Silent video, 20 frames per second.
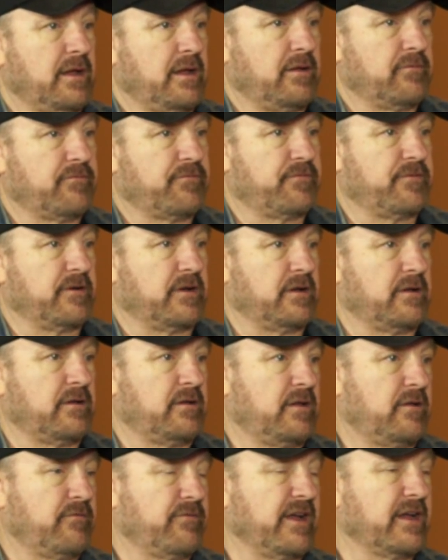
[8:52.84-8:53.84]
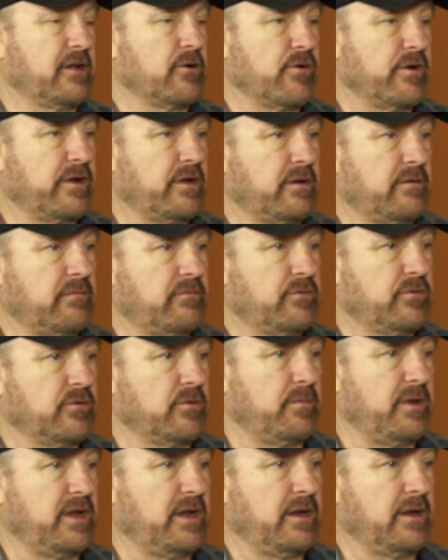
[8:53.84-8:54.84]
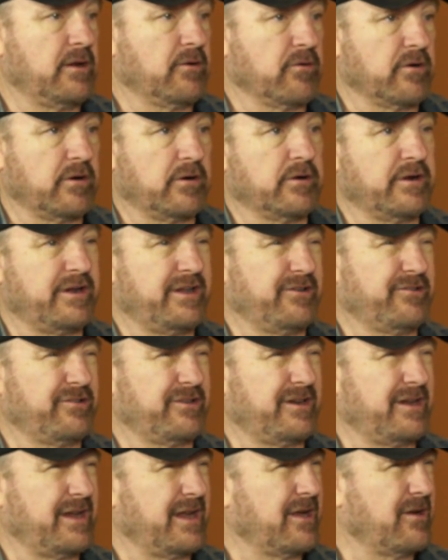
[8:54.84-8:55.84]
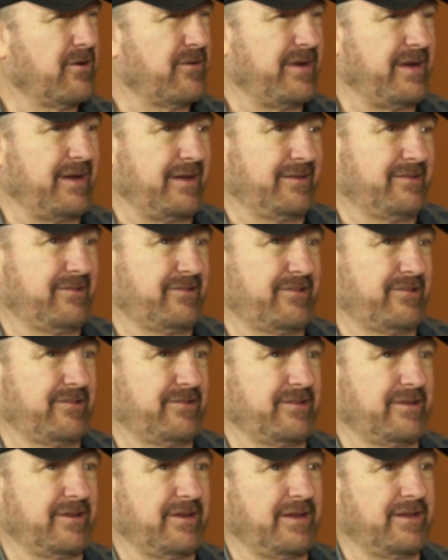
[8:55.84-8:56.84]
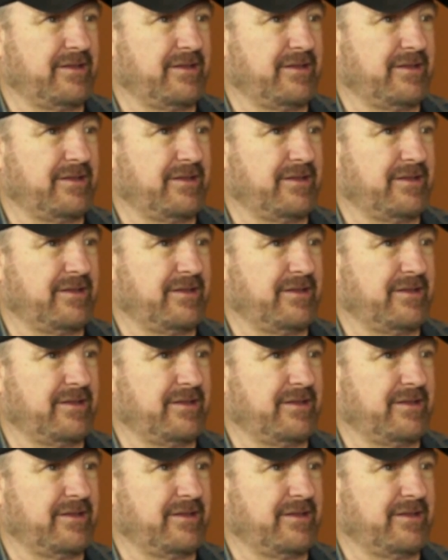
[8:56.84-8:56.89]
If I go into a meeting or an audition now, it's